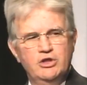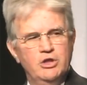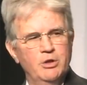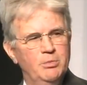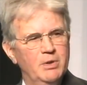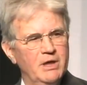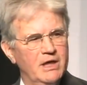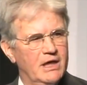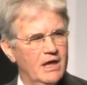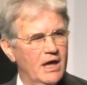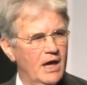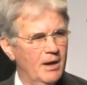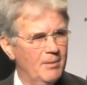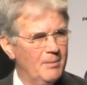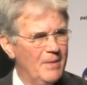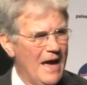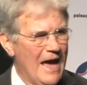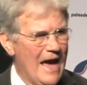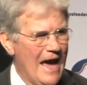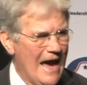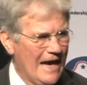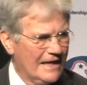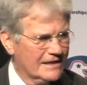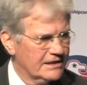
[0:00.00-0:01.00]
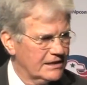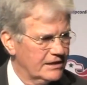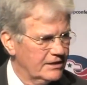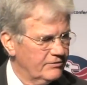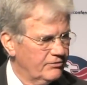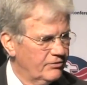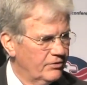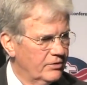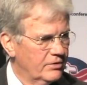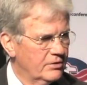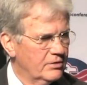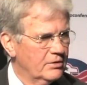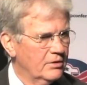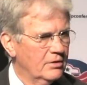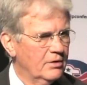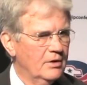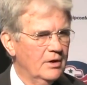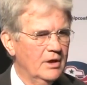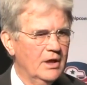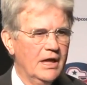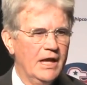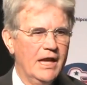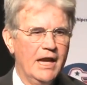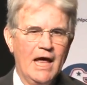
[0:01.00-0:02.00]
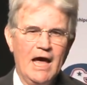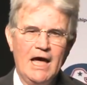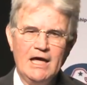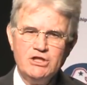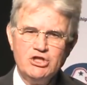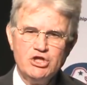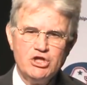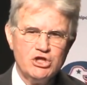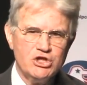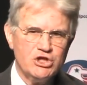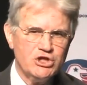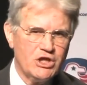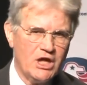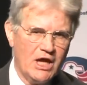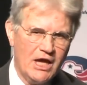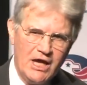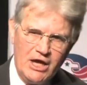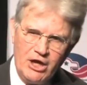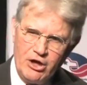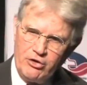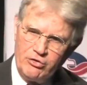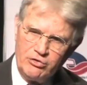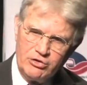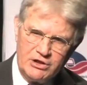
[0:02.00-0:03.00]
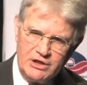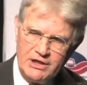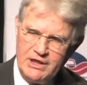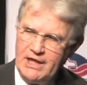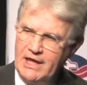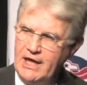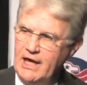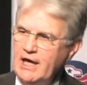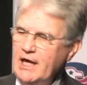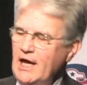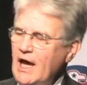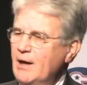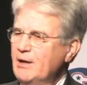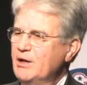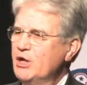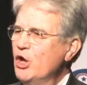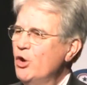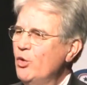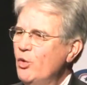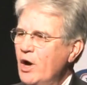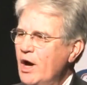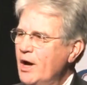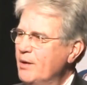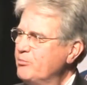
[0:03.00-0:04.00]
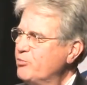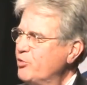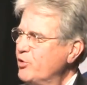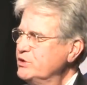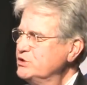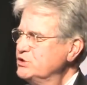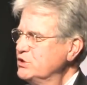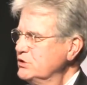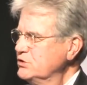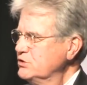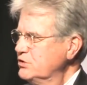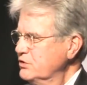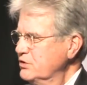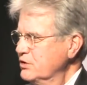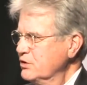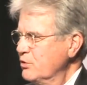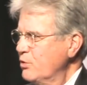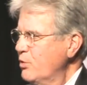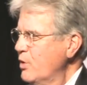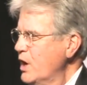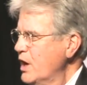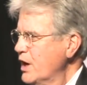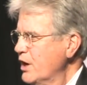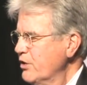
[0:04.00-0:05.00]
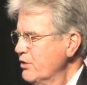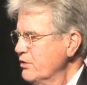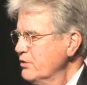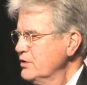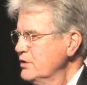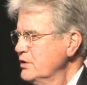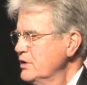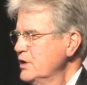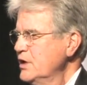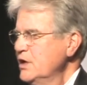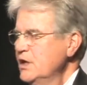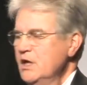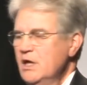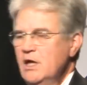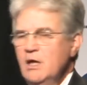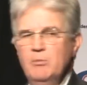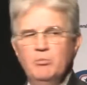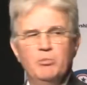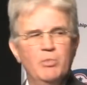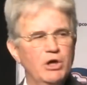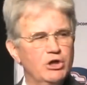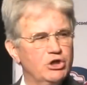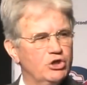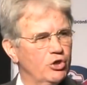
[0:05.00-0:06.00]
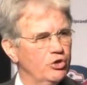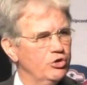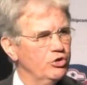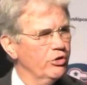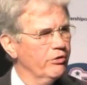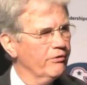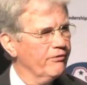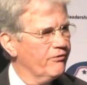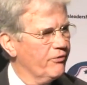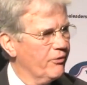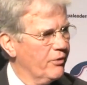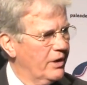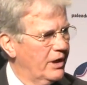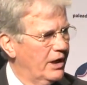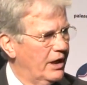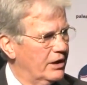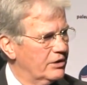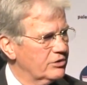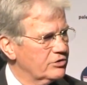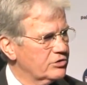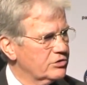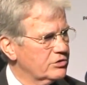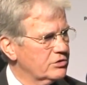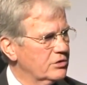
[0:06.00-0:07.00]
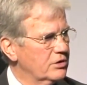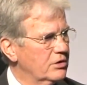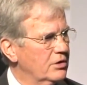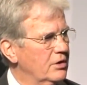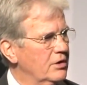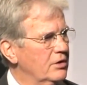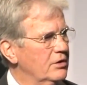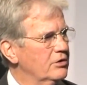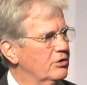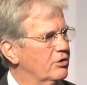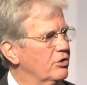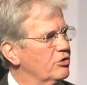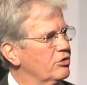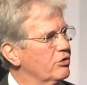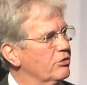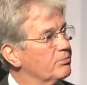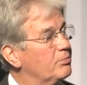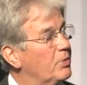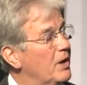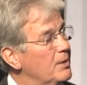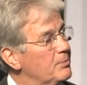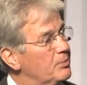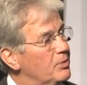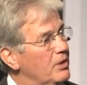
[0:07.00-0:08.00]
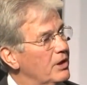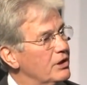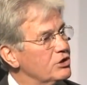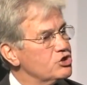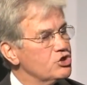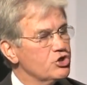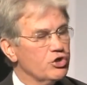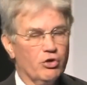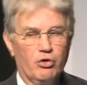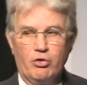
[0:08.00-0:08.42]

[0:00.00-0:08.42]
to become active. Not just here today. I know I'm preaching to the choir. But to your friends, to your people at